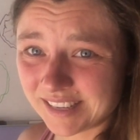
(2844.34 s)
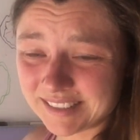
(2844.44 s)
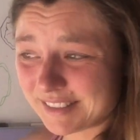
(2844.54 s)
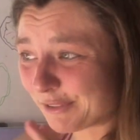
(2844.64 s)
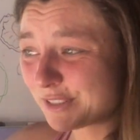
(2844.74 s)

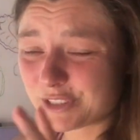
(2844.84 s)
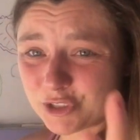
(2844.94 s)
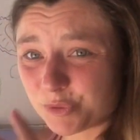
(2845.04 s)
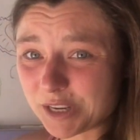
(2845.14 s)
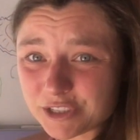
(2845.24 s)
in different
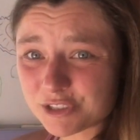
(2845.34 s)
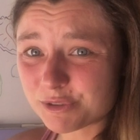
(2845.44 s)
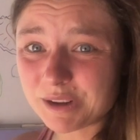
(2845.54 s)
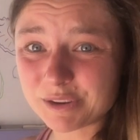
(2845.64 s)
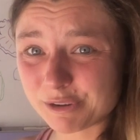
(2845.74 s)
situations
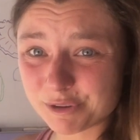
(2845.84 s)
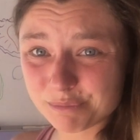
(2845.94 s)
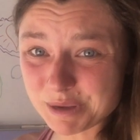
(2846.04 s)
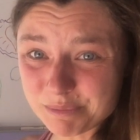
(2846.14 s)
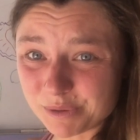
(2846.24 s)
around different
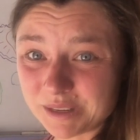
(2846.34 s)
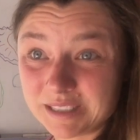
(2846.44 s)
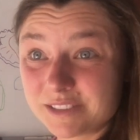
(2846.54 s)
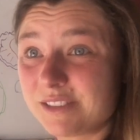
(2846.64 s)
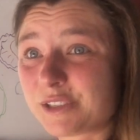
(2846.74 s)
people, and
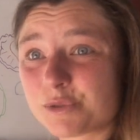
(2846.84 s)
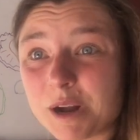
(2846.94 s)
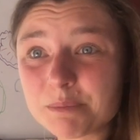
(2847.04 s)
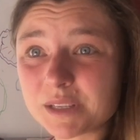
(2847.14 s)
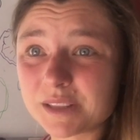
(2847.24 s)
it's
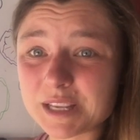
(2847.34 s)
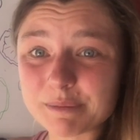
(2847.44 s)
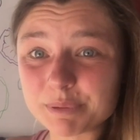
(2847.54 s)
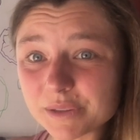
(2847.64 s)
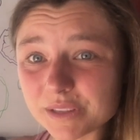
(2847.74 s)
disrupting the
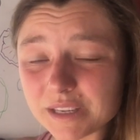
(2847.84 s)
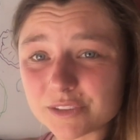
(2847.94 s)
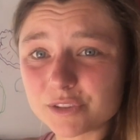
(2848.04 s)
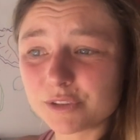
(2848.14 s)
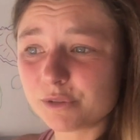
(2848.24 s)
ability
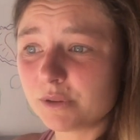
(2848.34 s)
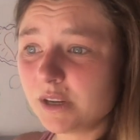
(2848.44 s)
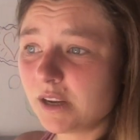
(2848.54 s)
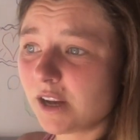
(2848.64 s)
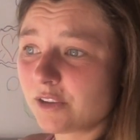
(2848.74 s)
to
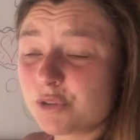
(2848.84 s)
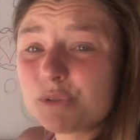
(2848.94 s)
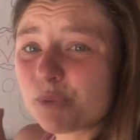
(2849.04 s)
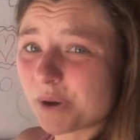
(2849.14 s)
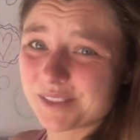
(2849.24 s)
uh, do
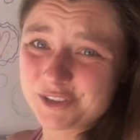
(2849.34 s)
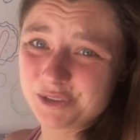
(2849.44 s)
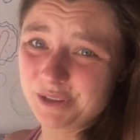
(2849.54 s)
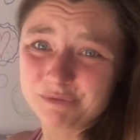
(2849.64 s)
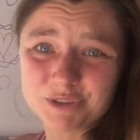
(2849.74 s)
the work that
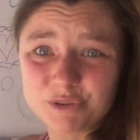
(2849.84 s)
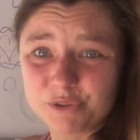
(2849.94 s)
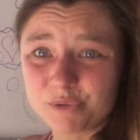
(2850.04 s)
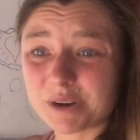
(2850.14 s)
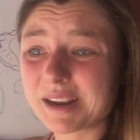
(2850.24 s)
you love to
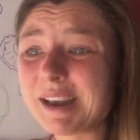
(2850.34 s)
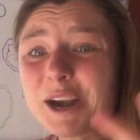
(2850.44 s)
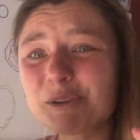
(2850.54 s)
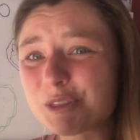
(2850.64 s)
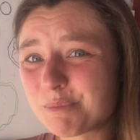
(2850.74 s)
do or
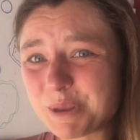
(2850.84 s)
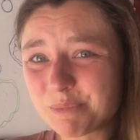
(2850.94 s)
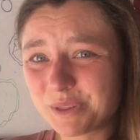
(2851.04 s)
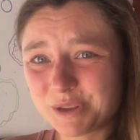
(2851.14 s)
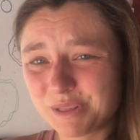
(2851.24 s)
connect with the
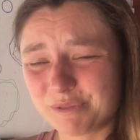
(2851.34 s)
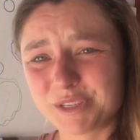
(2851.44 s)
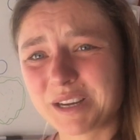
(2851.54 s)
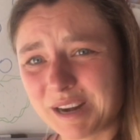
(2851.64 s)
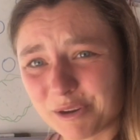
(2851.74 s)
people that you love
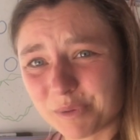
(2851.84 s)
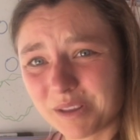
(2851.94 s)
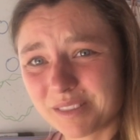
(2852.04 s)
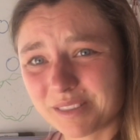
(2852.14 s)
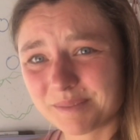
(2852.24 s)
to connect
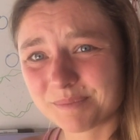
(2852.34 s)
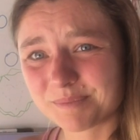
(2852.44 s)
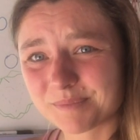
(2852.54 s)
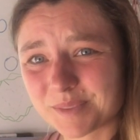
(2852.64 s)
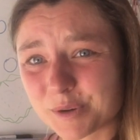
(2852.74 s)
with
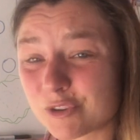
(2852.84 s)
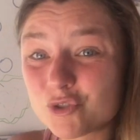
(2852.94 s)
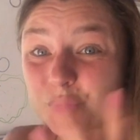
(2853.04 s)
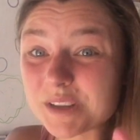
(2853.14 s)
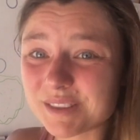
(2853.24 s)
or
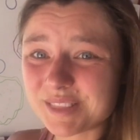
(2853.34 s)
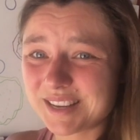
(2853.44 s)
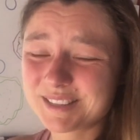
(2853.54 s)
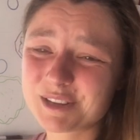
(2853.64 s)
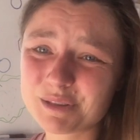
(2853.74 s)
enjoy the
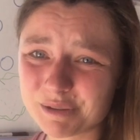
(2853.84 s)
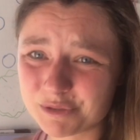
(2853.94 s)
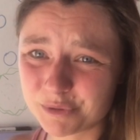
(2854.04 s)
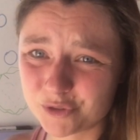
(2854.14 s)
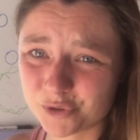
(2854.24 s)
things that you love
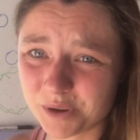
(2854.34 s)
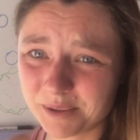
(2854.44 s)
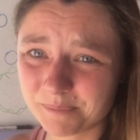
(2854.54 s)
to enjoy.